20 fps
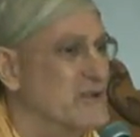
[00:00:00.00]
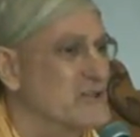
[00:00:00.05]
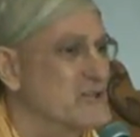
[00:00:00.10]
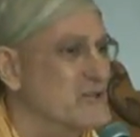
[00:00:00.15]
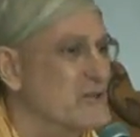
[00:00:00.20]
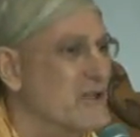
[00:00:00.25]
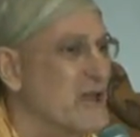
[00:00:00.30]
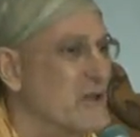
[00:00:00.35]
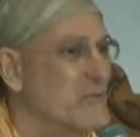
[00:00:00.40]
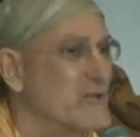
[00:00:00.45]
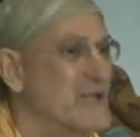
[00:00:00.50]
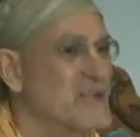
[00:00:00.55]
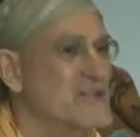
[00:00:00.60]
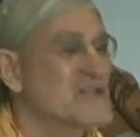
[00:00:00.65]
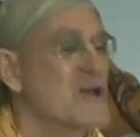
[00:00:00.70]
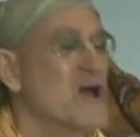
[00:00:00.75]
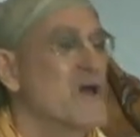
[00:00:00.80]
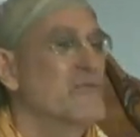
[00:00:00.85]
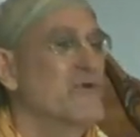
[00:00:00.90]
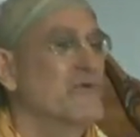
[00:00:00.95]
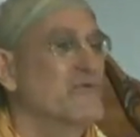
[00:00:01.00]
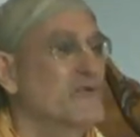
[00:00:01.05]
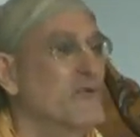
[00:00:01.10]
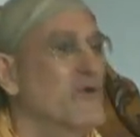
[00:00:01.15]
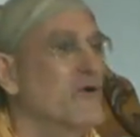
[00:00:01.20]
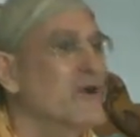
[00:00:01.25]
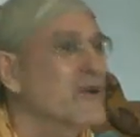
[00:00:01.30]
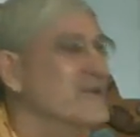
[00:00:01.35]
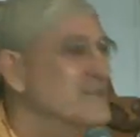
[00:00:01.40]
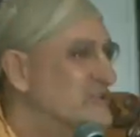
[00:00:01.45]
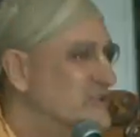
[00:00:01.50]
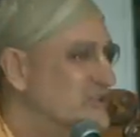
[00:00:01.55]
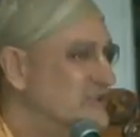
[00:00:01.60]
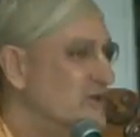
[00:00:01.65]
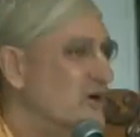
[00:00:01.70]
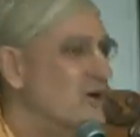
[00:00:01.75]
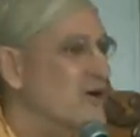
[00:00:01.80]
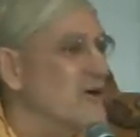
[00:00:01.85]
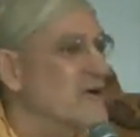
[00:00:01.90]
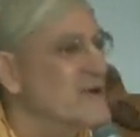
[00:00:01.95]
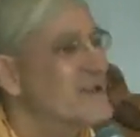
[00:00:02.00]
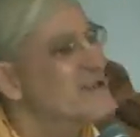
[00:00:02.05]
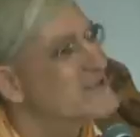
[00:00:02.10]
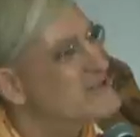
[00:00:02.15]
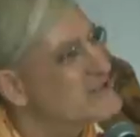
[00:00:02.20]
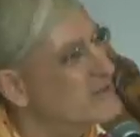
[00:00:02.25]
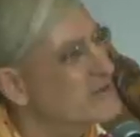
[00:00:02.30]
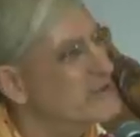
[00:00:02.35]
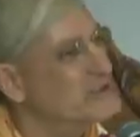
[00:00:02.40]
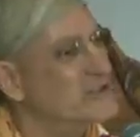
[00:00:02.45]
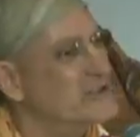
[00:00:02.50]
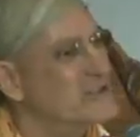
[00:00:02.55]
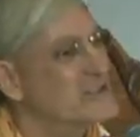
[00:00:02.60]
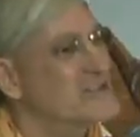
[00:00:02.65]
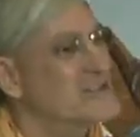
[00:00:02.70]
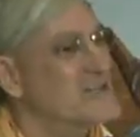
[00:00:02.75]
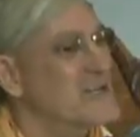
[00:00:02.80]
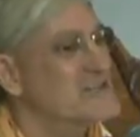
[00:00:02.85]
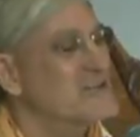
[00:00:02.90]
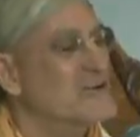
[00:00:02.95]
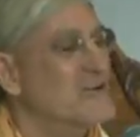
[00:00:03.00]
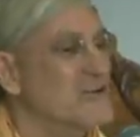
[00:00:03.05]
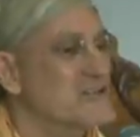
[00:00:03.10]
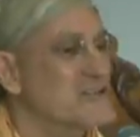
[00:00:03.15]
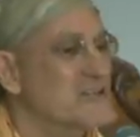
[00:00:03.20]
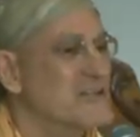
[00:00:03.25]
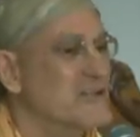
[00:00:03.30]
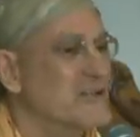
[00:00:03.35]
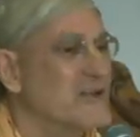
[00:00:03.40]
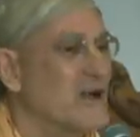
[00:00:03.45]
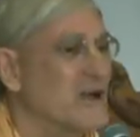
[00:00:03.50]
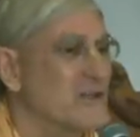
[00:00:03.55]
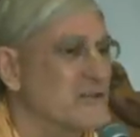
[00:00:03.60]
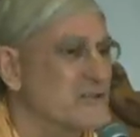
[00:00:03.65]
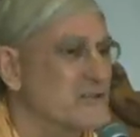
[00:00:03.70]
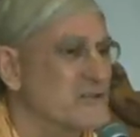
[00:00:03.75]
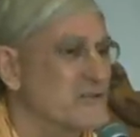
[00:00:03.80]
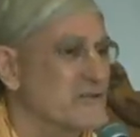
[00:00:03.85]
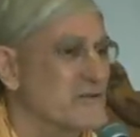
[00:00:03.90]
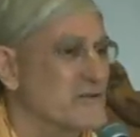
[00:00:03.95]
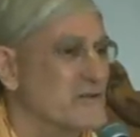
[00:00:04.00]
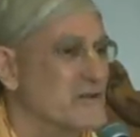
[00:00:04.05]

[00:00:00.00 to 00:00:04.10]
so that means before I start, it's Krishna's. That's called sannyas.